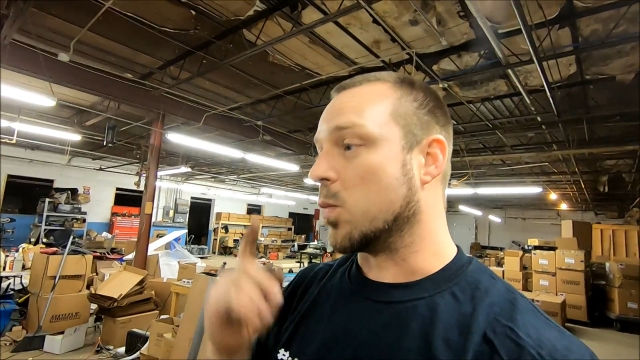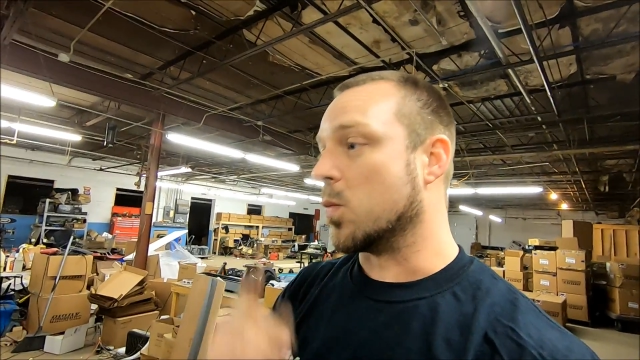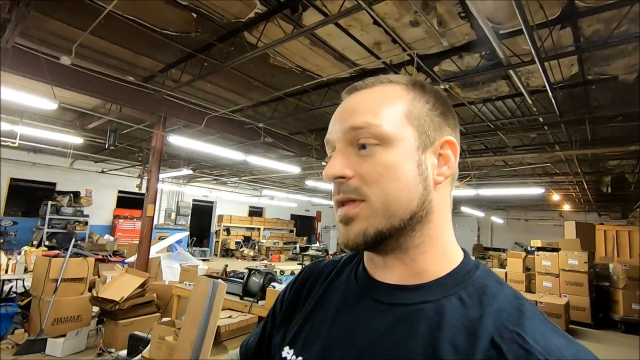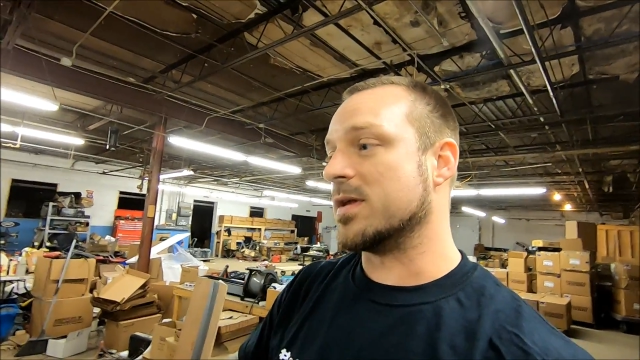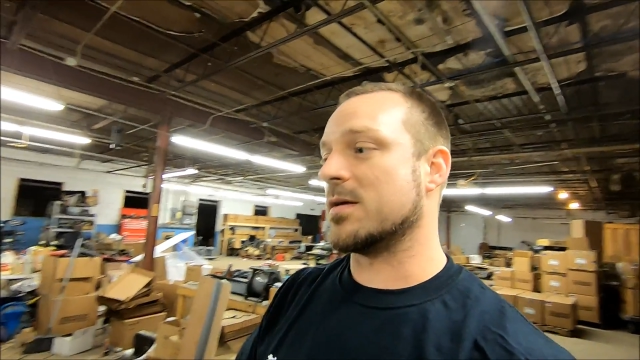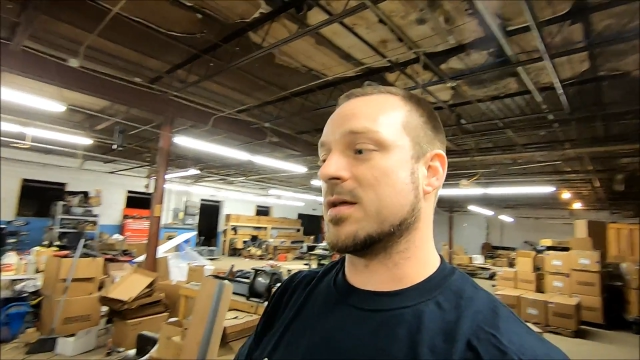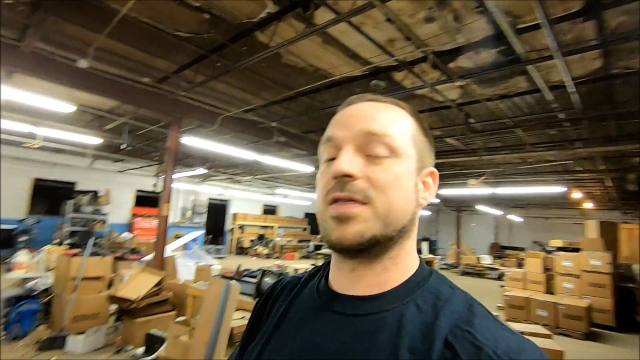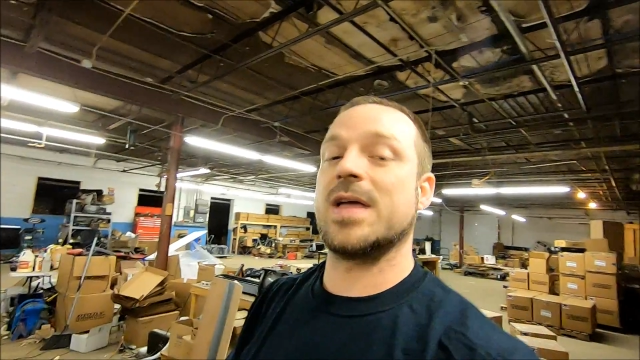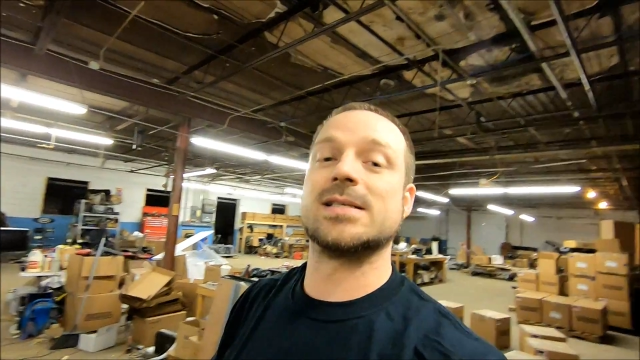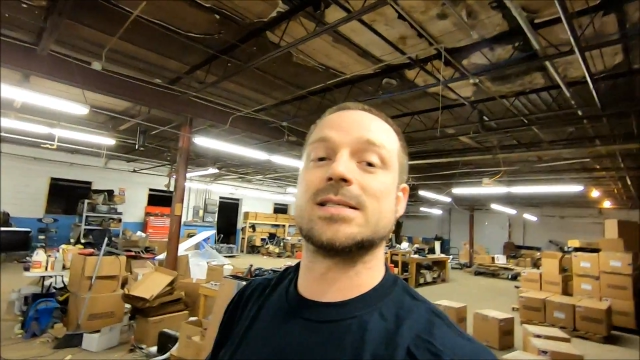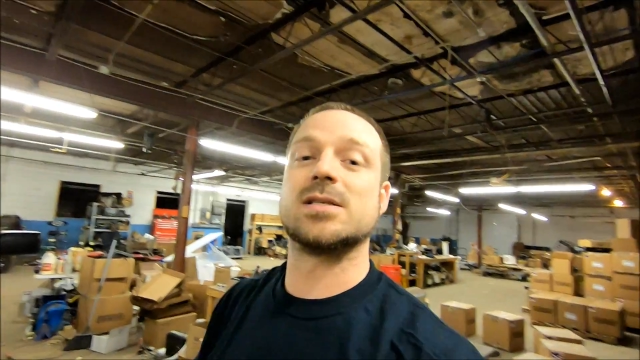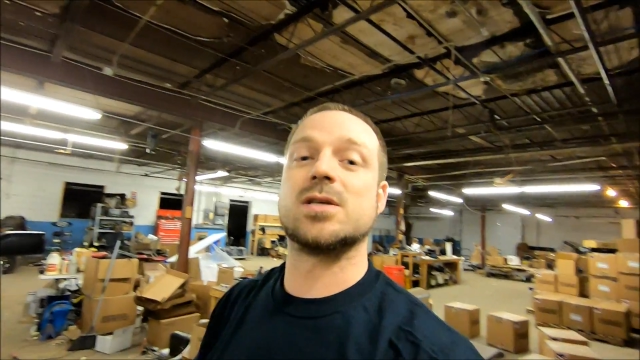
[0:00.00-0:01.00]
One of the other
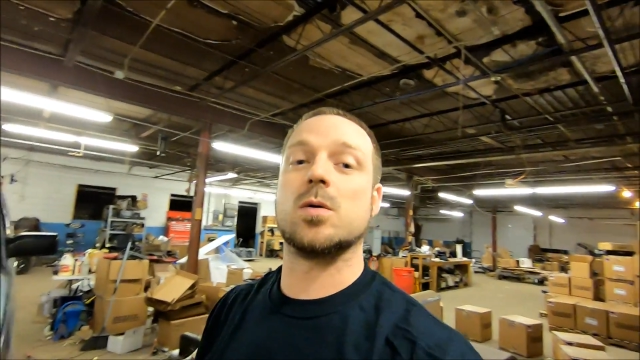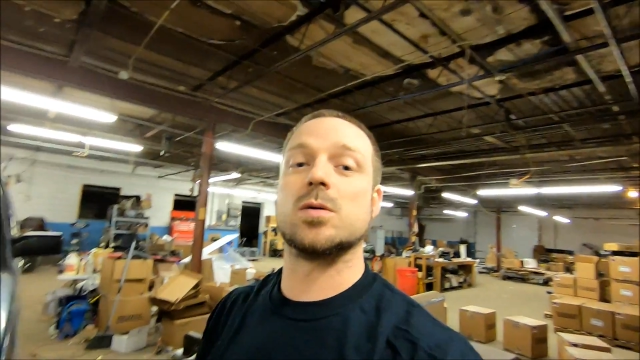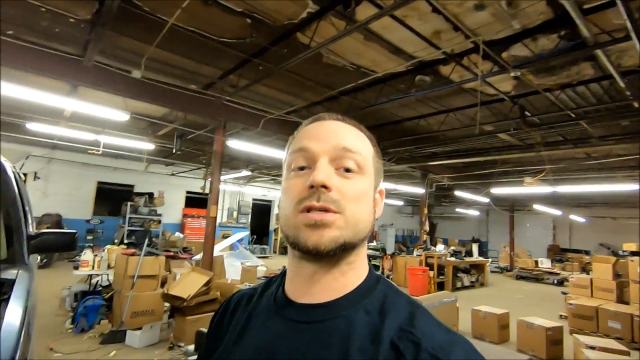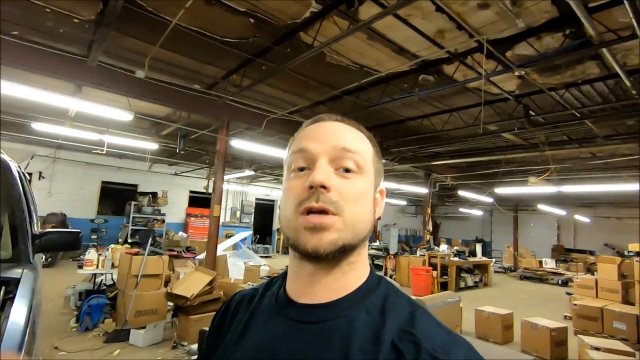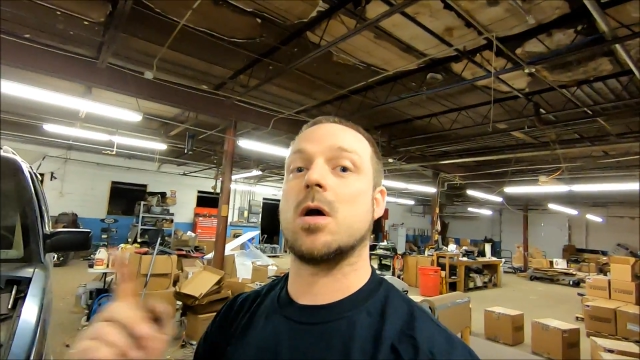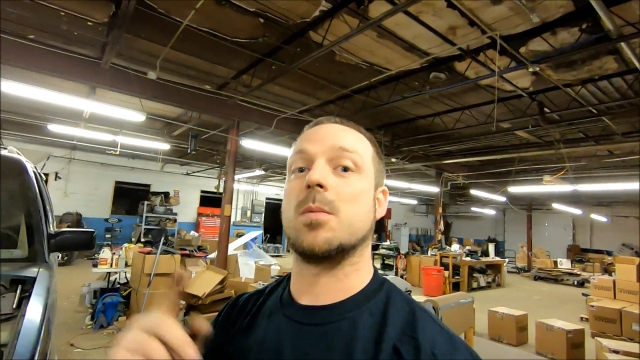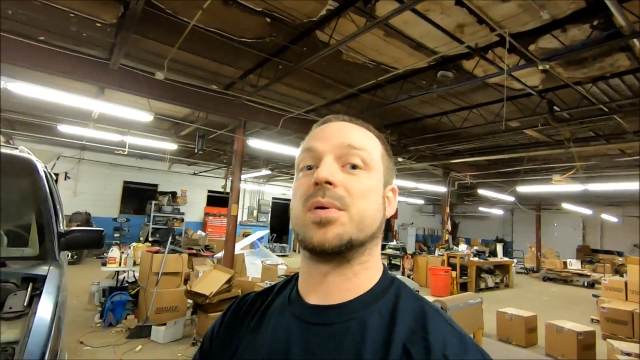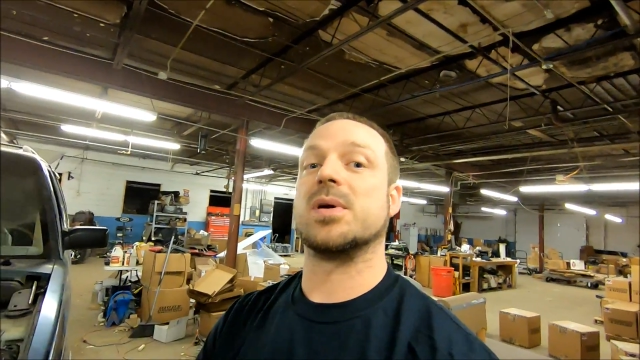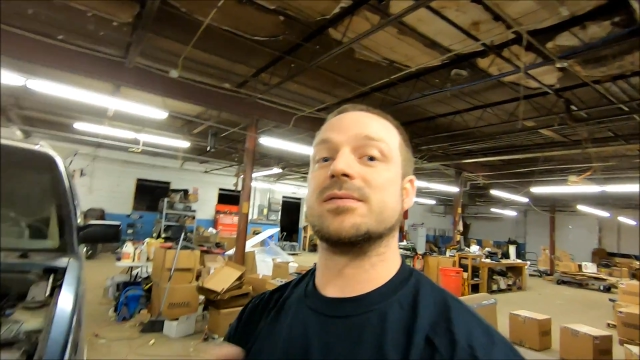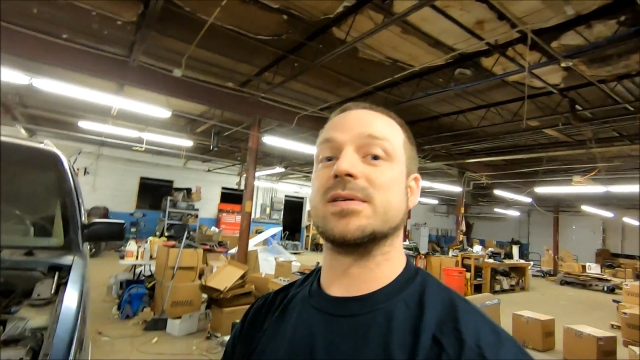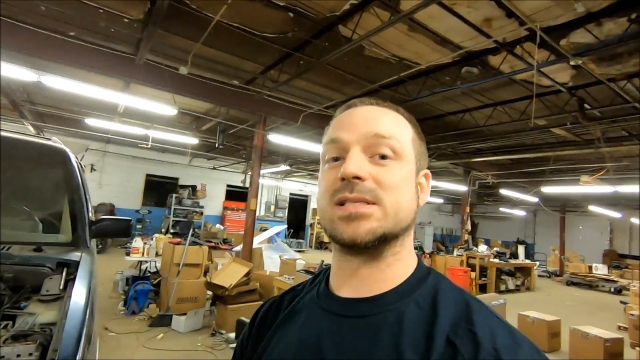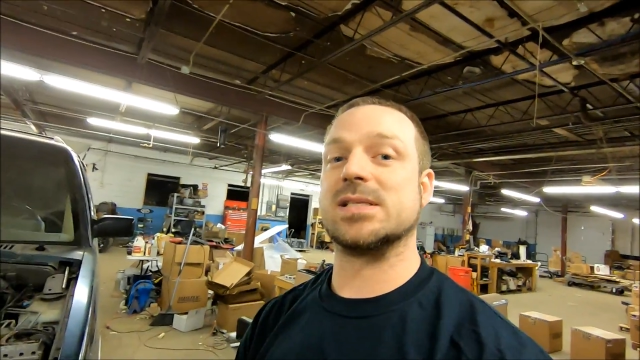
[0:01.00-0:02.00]
things I told y'all
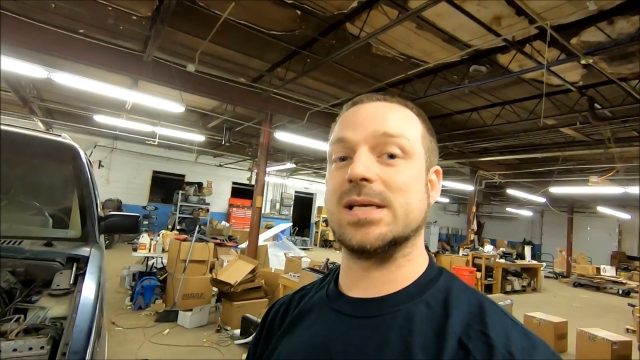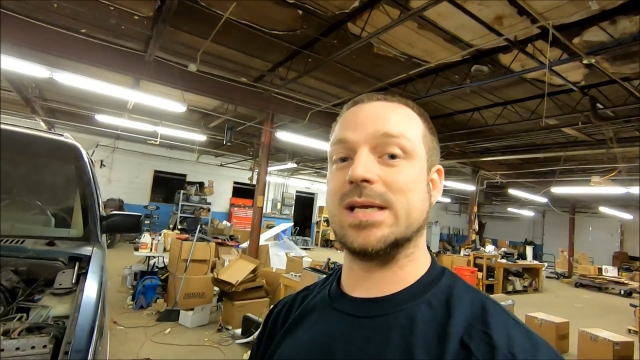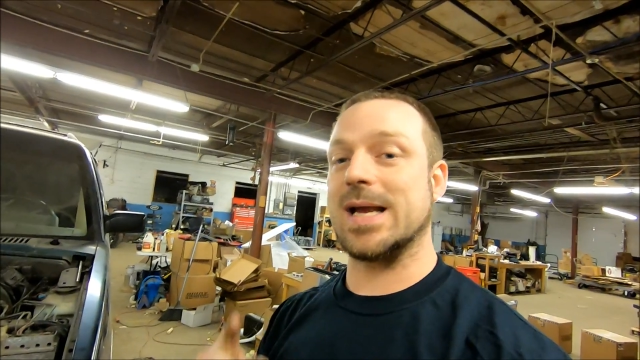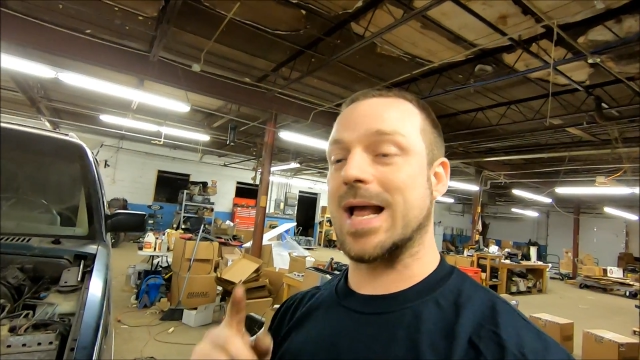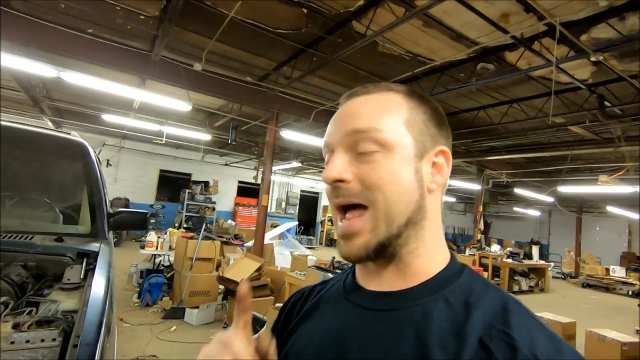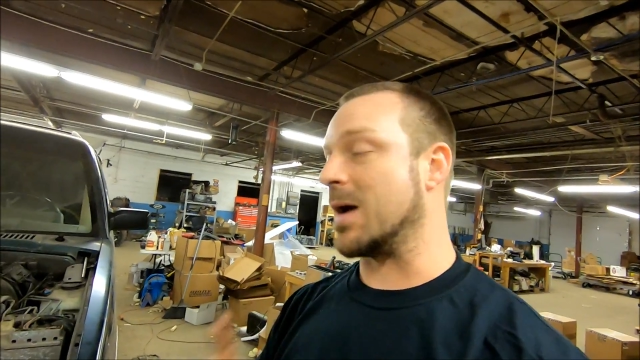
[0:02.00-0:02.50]
previously